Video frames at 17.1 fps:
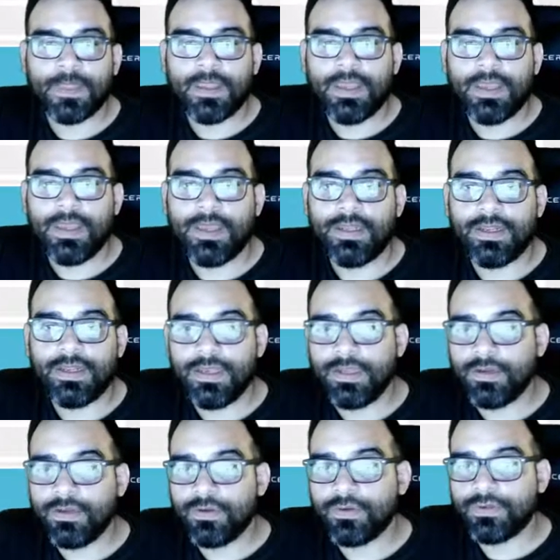And
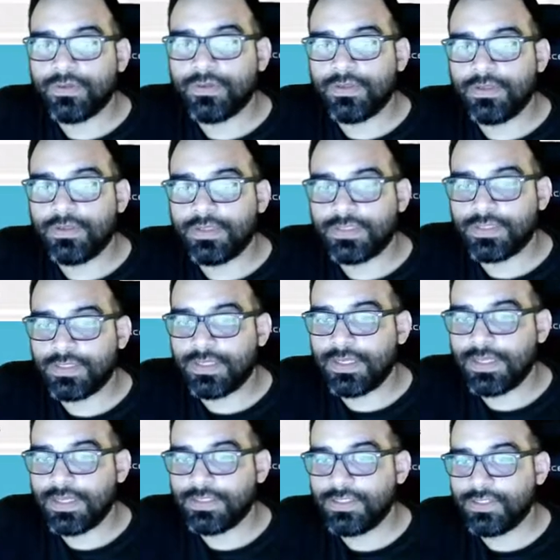Hitler says the
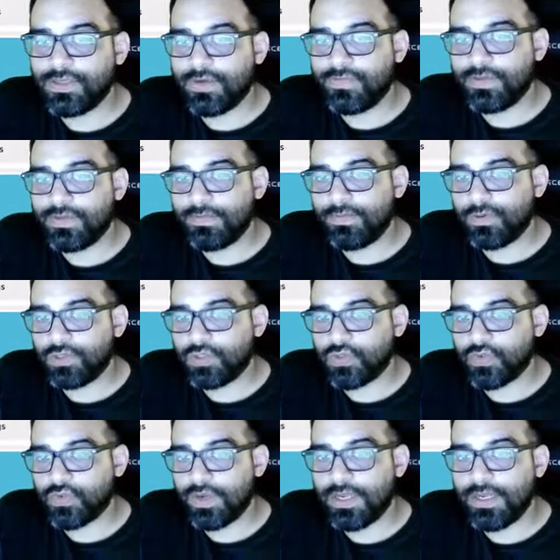Nazis often
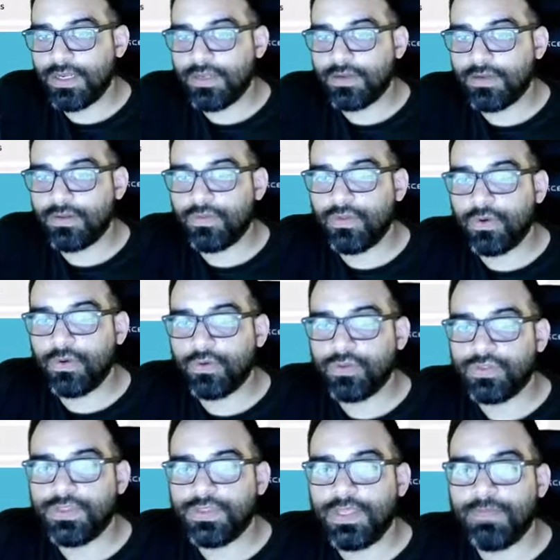portrayed those
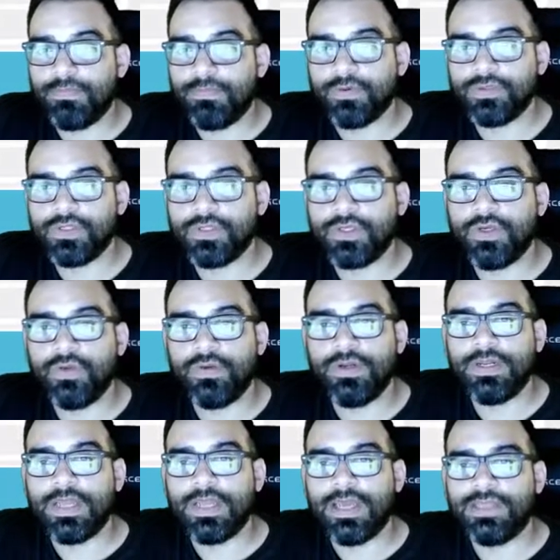they persecuted
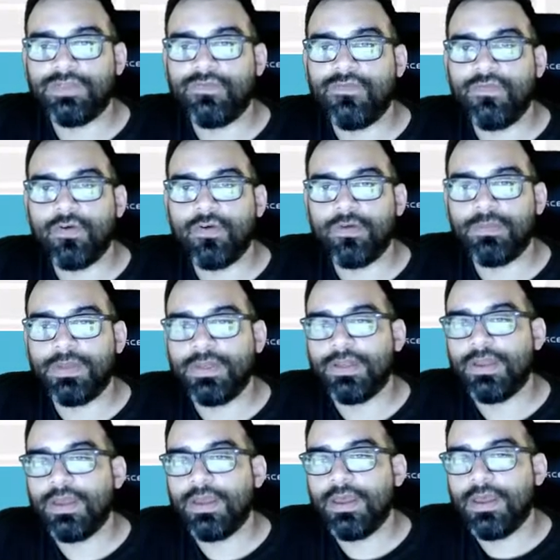as vermin,
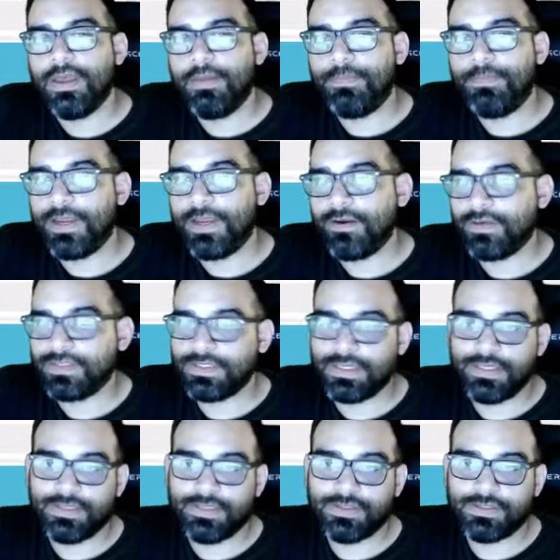
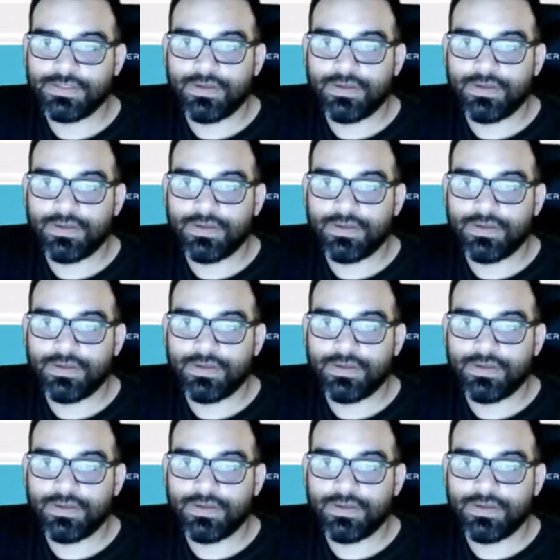parasites,